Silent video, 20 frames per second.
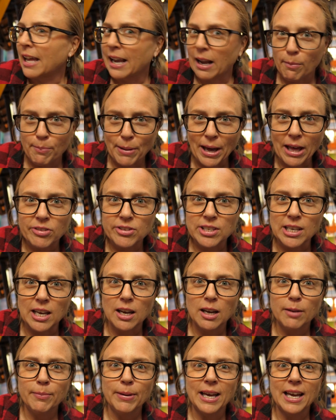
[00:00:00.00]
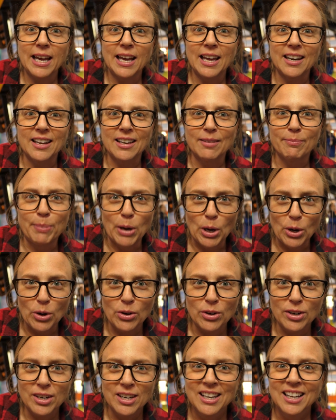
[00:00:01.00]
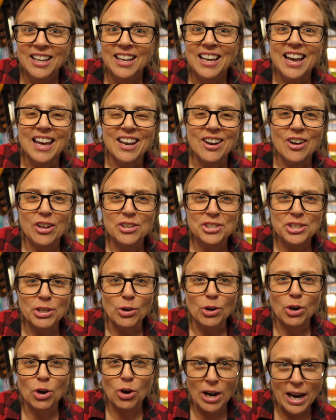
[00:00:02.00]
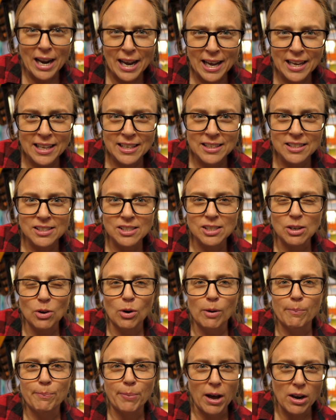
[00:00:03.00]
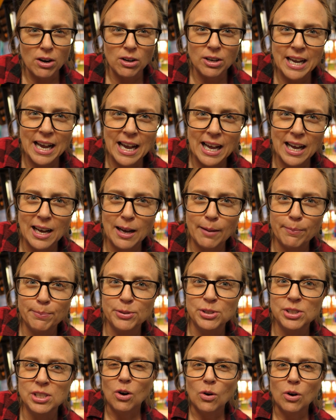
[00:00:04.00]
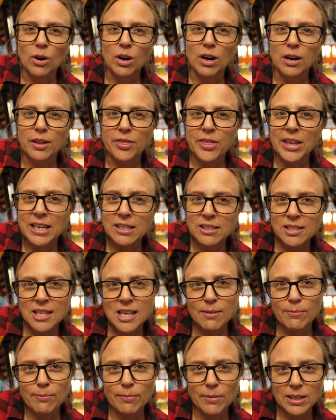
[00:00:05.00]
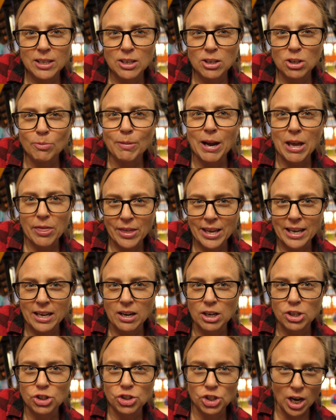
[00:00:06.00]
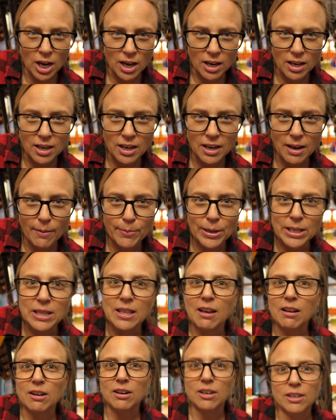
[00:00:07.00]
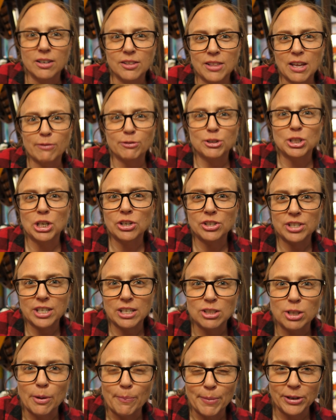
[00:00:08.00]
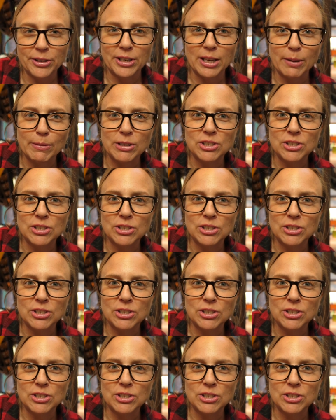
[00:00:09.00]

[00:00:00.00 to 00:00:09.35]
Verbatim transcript: like a bathtub and a boat, and also crayons or bottle caps or things that you might think are junk, but they are they've turned into building